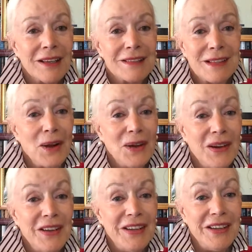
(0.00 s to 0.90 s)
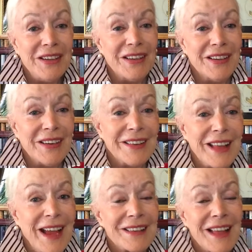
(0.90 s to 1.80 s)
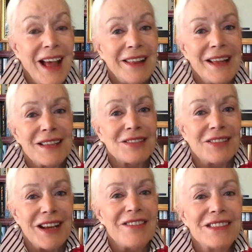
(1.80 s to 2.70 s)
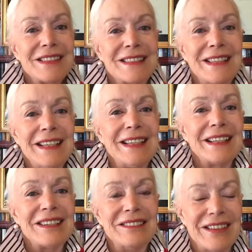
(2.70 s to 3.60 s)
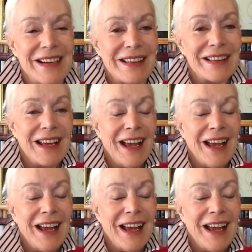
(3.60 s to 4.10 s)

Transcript: So, that's what I was dealing with.